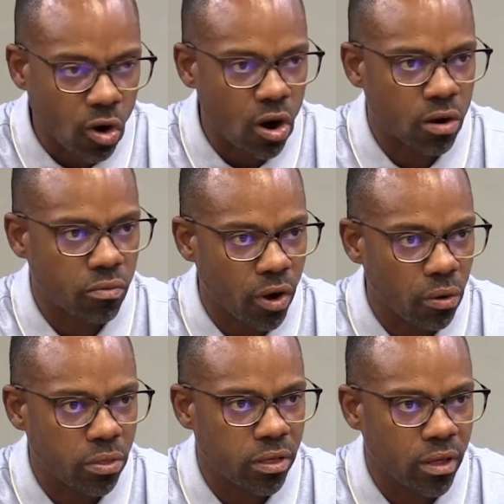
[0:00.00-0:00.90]
strong
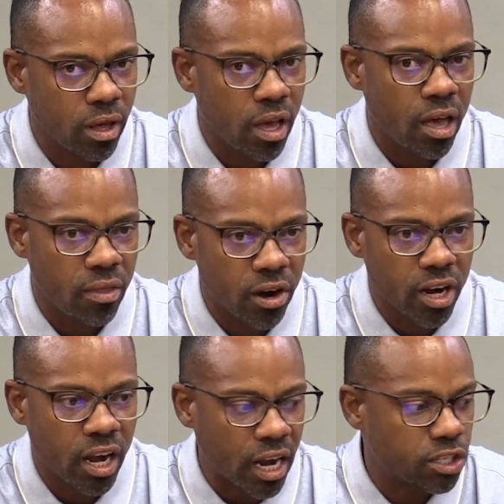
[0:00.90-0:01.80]
growth. And there
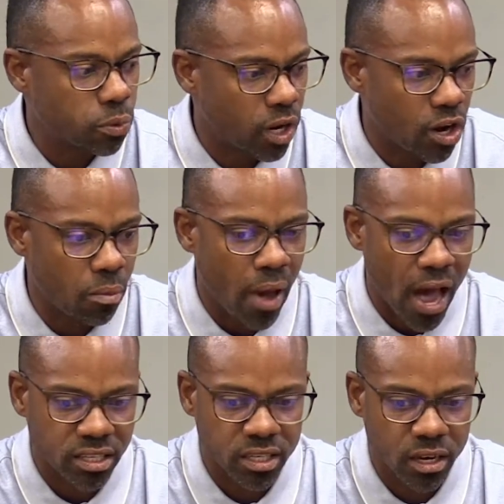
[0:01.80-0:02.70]
again, I just want to go
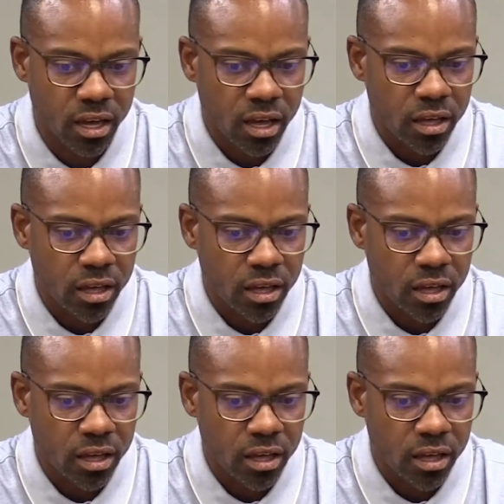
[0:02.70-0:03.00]
back to